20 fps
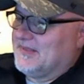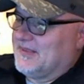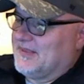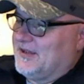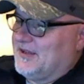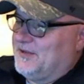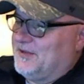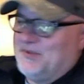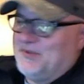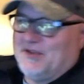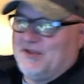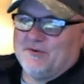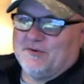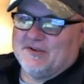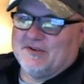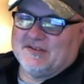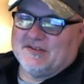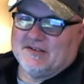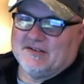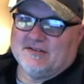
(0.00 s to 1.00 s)
it'd be
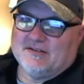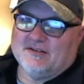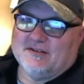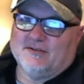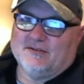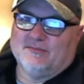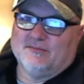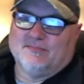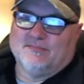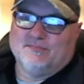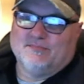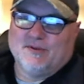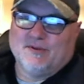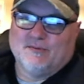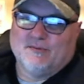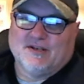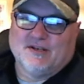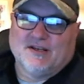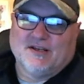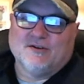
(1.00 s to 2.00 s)
interesting to be able
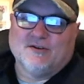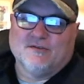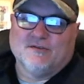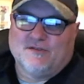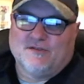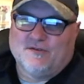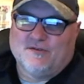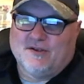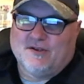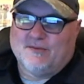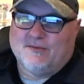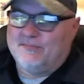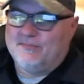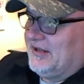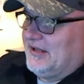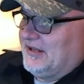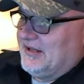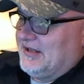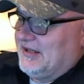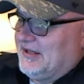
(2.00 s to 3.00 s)
to interview them
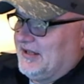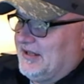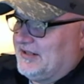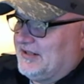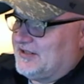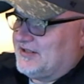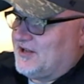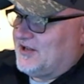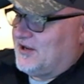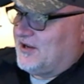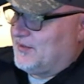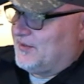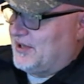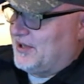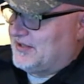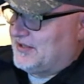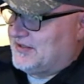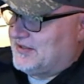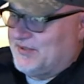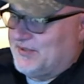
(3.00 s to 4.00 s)
and talk
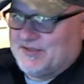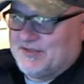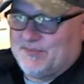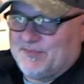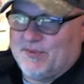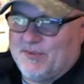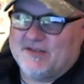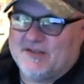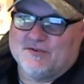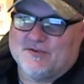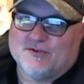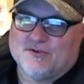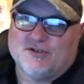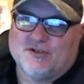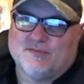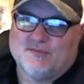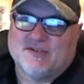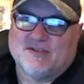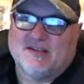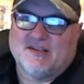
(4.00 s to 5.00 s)
about some of the
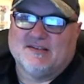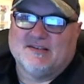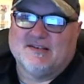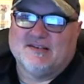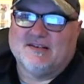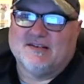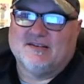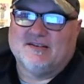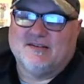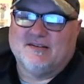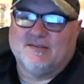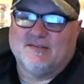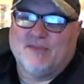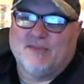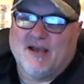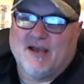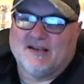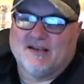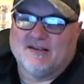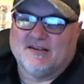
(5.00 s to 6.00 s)
sponsorships they did
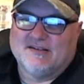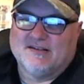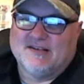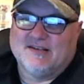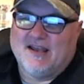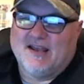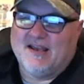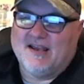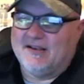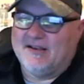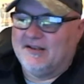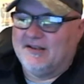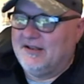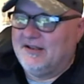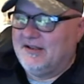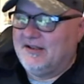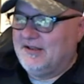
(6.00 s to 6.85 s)
back in the day.